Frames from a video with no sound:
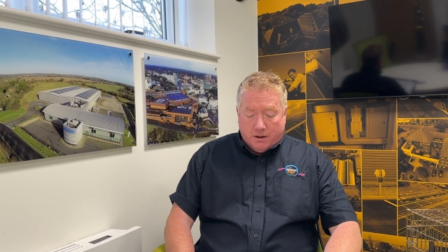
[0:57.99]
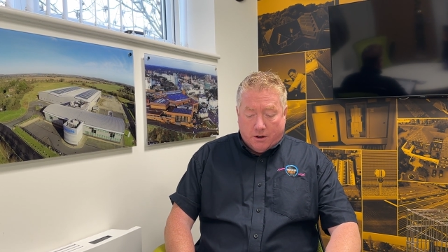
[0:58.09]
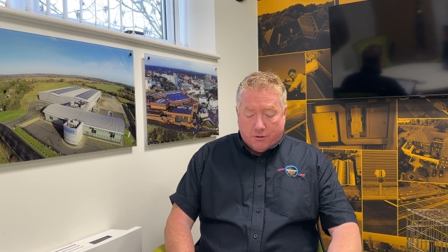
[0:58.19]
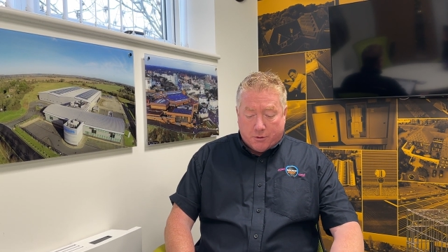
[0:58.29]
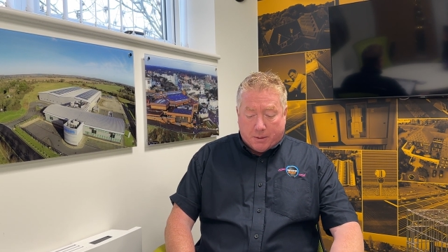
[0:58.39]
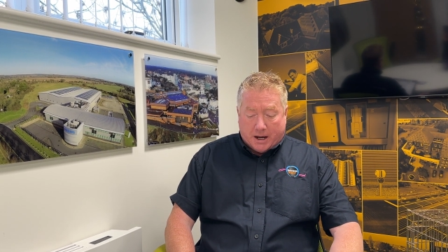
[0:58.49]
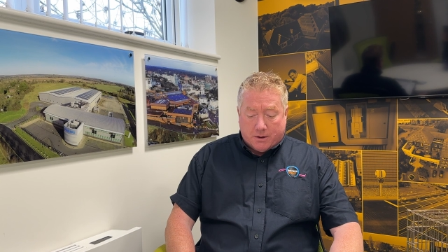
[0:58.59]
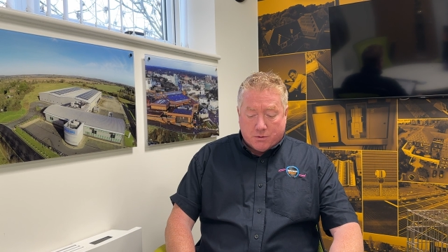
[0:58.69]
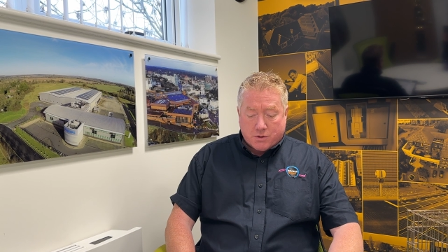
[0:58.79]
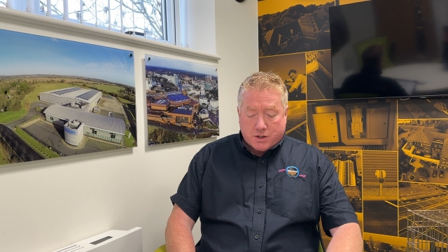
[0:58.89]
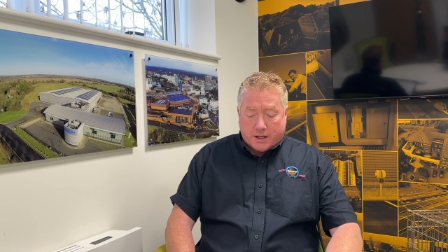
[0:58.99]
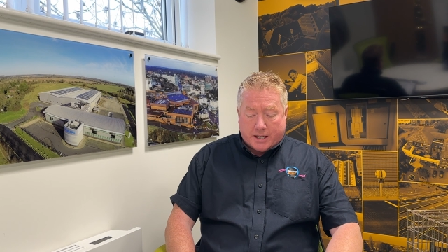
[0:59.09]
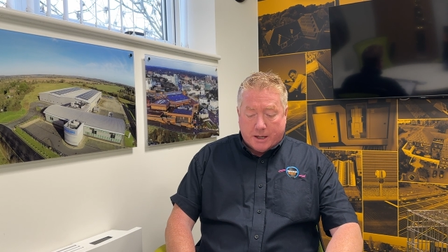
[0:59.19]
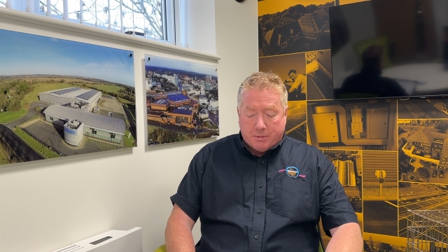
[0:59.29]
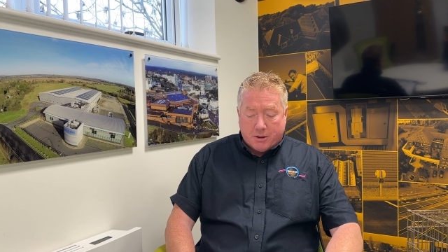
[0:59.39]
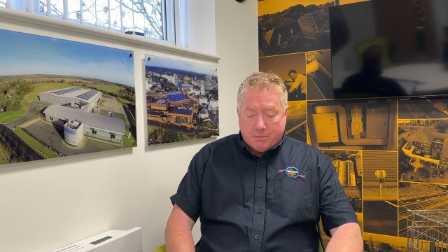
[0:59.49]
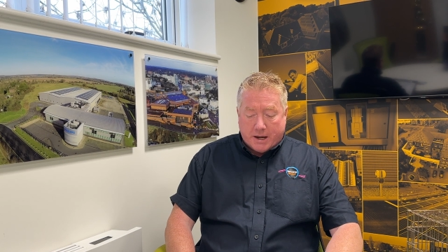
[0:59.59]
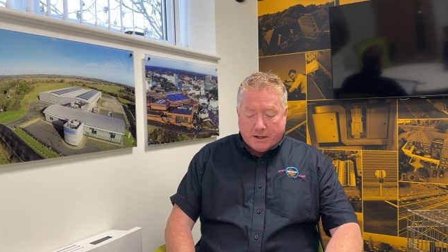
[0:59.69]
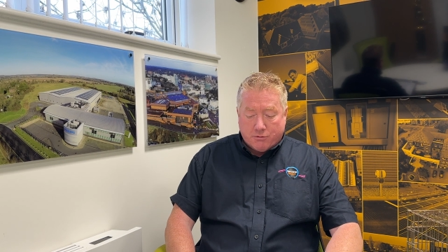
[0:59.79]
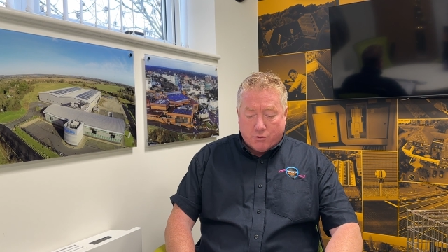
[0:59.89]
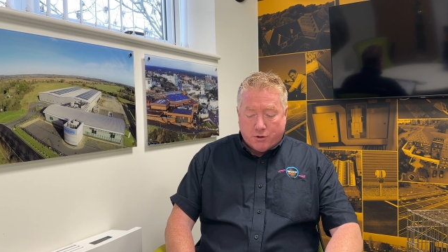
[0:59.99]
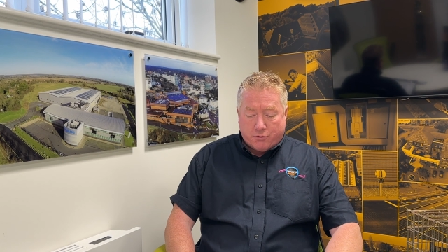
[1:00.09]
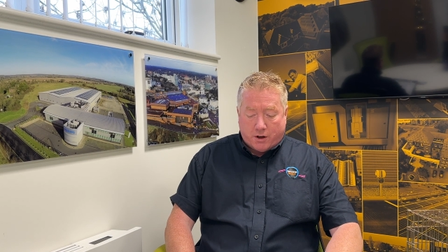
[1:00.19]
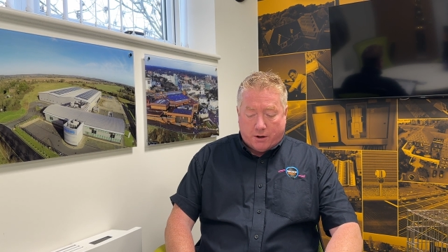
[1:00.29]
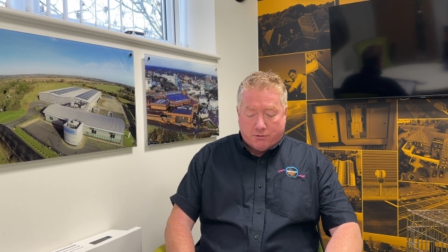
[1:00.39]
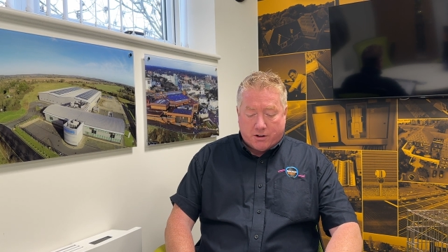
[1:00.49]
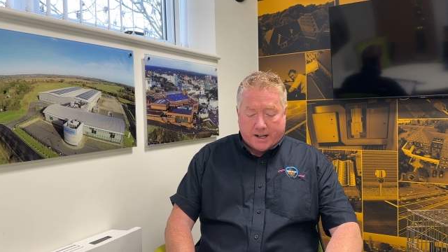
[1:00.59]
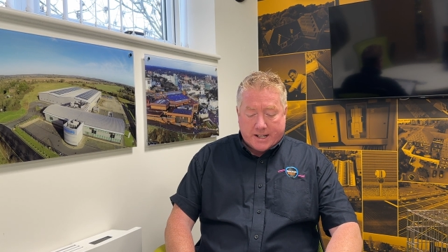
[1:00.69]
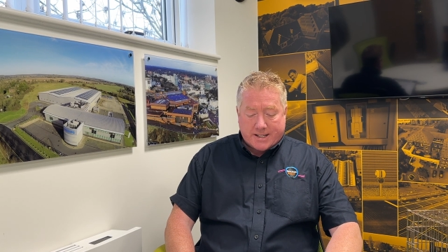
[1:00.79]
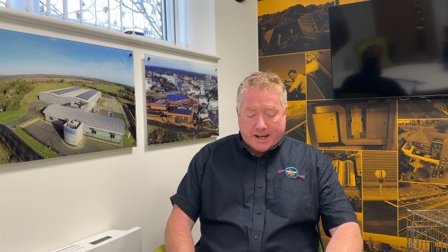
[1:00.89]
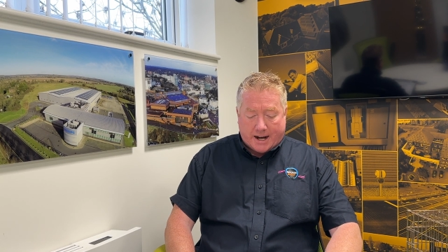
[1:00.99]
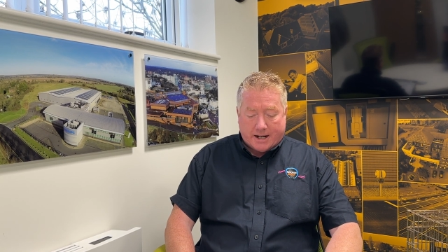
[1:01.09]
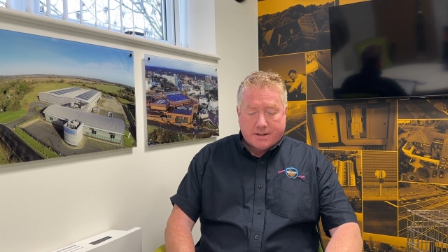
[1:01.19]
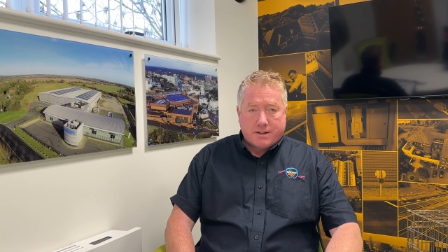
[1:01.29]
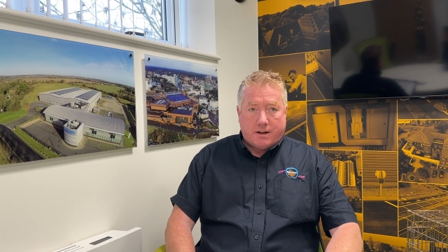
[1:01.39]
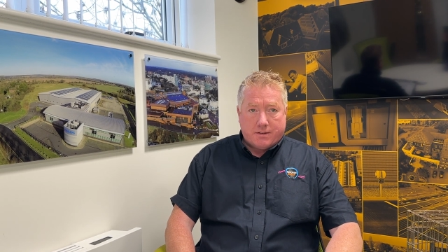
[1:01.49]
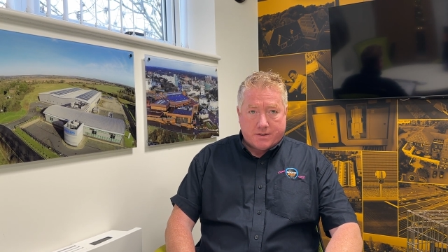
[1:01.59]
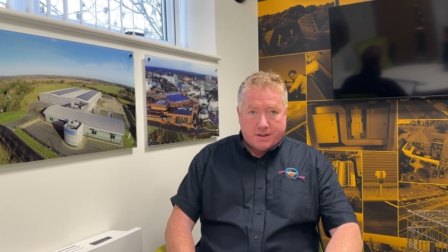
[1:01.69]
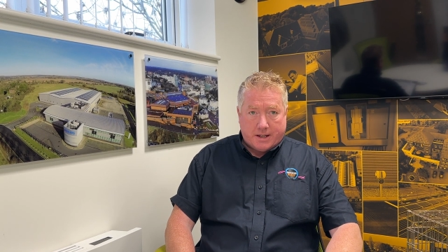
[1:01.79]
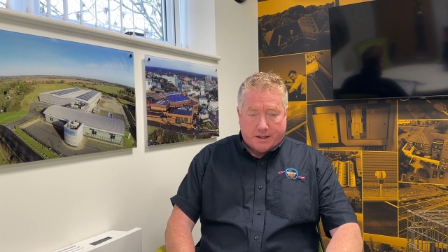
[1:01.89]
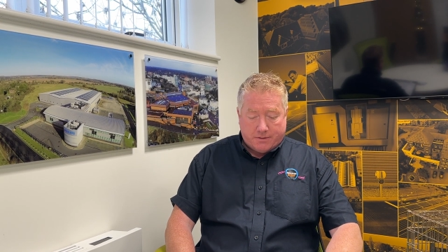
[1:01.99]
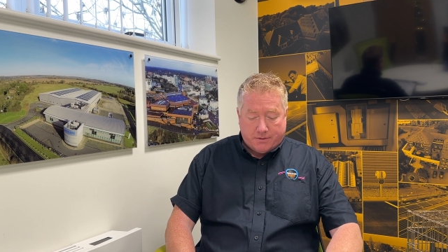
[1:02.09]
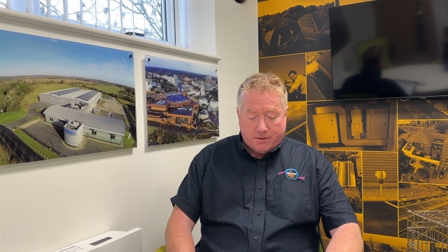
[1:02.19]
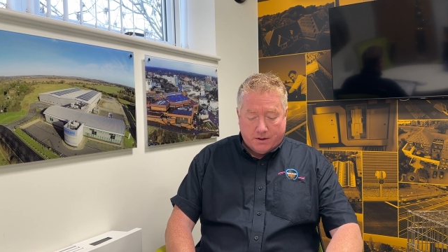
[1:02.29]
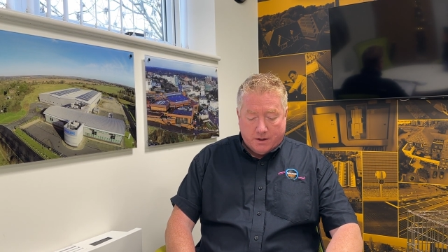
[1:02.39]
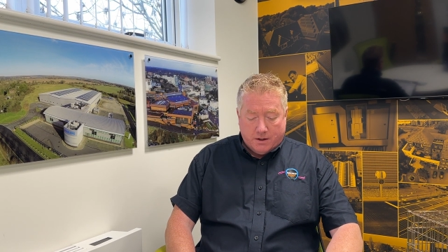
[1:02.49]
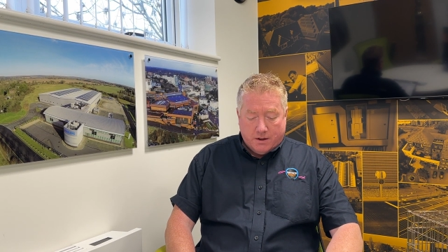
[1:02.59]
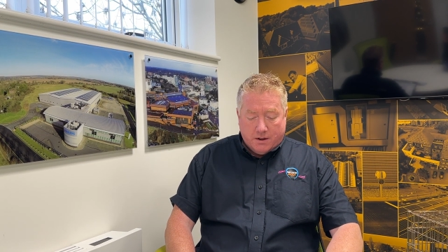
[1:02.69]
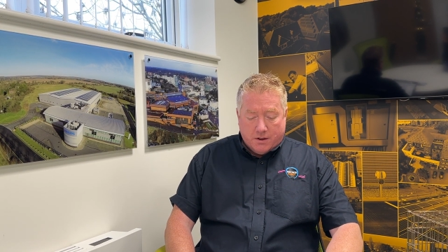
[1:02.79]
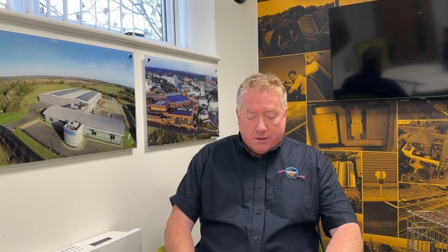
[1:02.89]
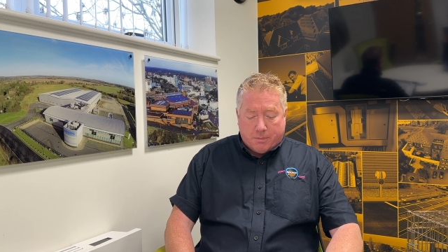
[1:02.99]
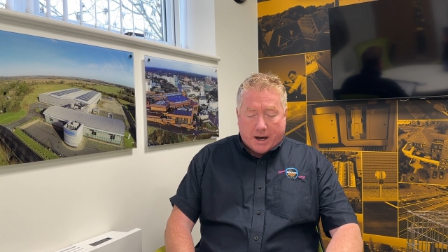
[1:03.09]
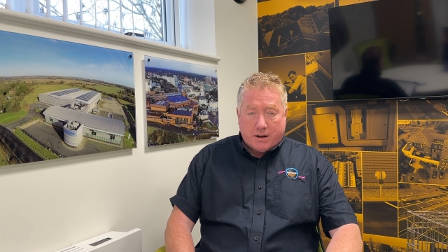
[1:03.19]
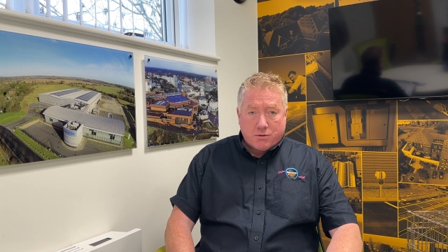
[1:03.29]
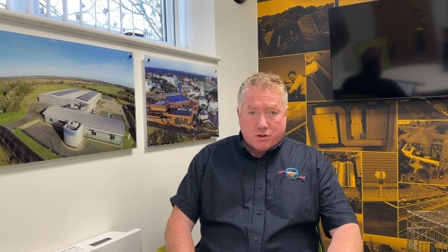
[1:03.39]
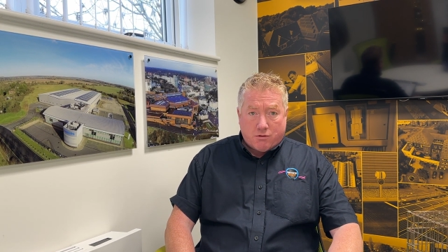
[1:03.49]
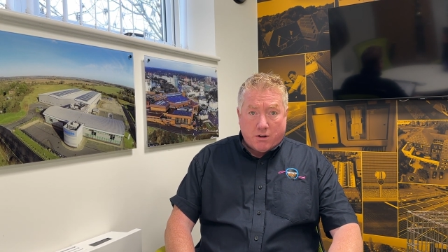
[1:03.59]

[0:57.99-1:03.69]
of the panels and keeping the main roof covering intact underneath. The panels are